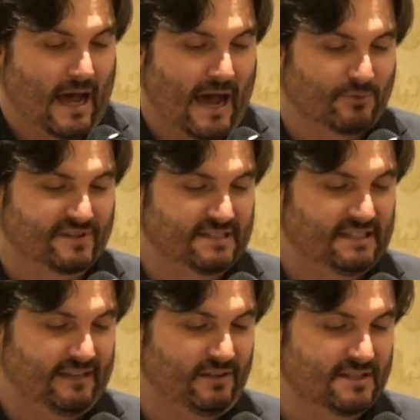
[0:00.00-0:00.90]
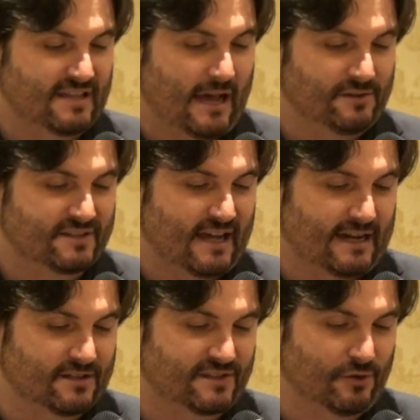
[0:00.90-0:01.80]
I was the devious
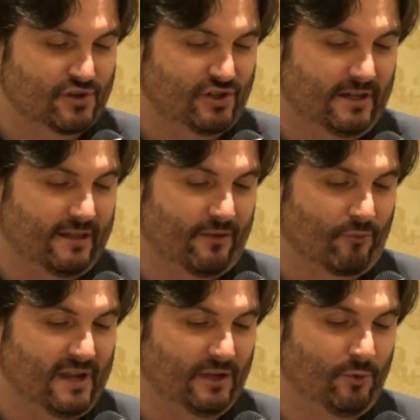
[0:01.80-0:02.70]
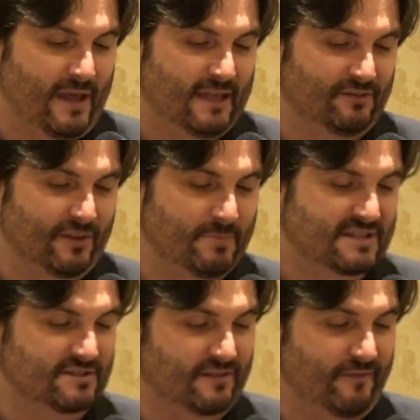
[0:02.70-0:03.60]
outside associate in the ring who handled the
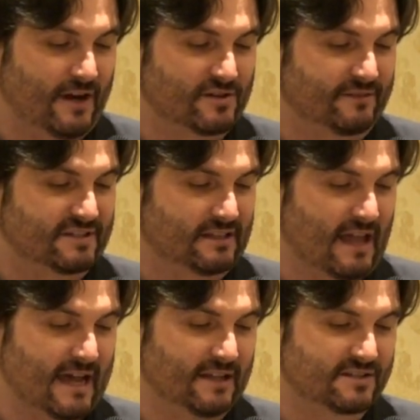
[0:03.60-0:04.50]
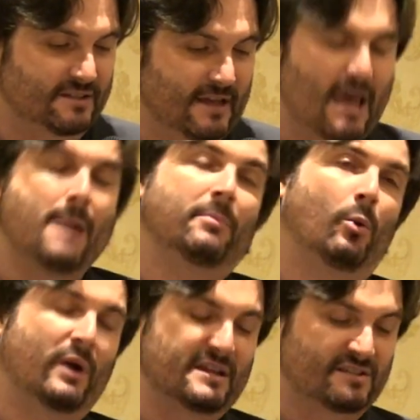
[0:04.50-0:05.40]
business affairs of his clients.
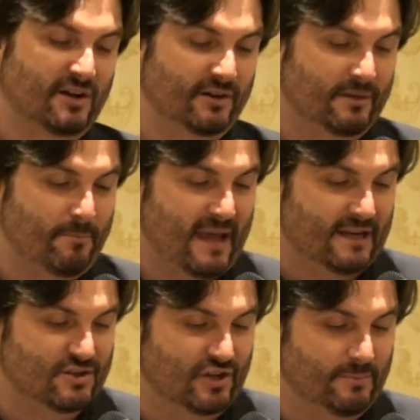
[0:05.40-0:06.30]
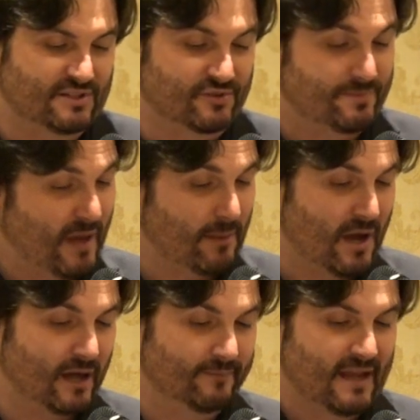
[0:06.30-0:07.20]
But when I started managing Mistress
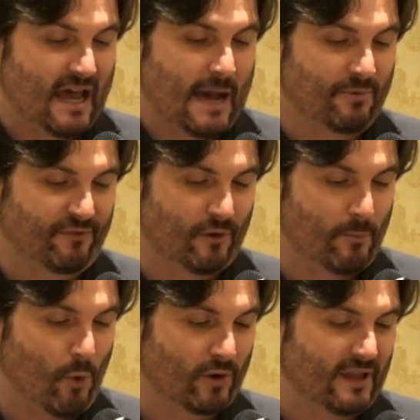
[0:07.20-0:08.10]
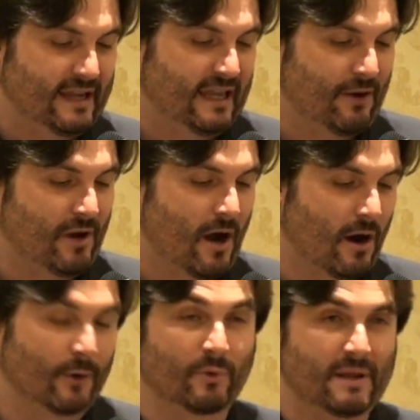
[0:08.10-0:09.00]
Belmont, I performed more like Gary
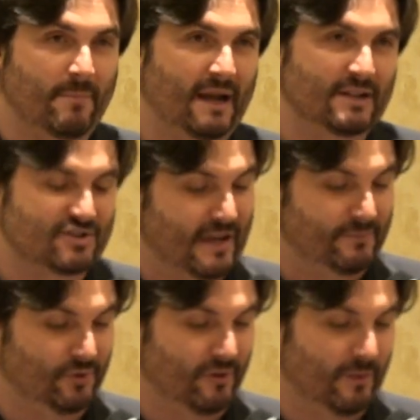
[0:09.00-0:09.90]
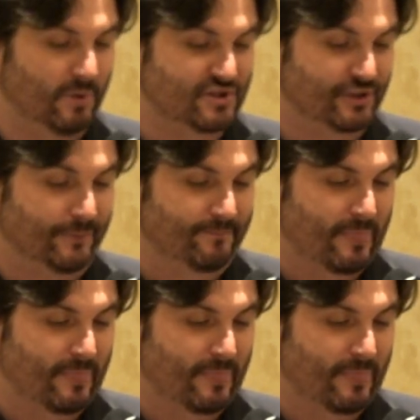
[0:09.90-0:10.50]
Hart when he managed Abdul the Butcher.